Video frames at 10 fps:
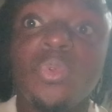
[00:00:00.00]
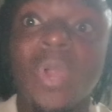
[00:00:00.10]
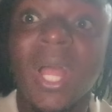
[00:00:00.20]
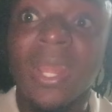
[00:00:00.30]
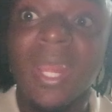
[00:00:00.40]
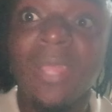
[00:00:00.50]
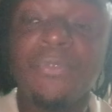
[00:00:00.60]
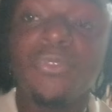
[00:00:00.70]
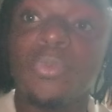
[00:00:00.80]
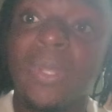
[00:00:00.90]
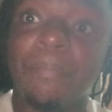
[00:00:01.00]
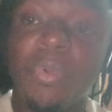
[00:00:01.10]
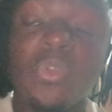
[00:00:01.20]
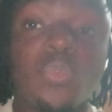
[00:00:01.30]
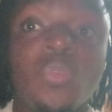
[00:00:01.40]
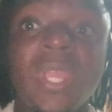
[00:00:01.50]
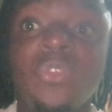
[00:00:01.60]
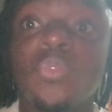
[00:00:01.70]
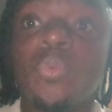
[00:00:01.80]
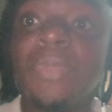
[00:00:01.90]
to arrive to the point where
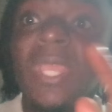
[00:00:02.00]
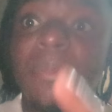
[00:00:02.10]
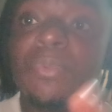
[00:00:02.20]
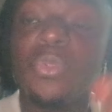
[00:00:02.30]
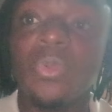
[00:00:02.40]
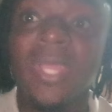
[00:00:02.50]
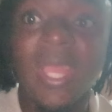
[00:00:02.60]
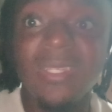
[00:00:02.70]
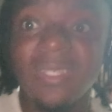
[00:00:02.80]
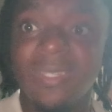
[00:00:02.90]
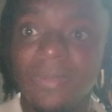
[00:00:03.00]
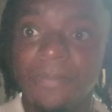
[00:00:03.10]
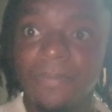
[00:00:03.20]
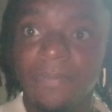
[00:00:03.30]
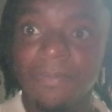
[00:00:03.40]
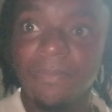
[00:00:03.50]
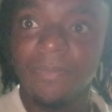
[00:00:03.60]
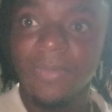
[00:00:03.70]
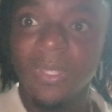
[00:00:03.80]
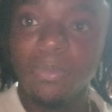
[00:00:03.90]
you will be able to get it.
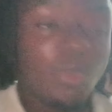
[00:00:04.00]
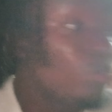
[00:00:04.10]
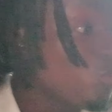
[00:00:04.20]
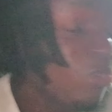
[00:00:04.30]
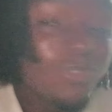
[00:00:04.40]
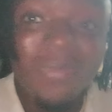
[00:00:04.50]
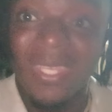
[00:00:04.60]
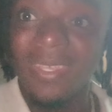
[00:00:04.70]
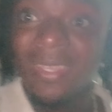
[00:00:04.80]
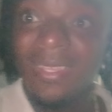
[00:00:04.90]
Because trust me,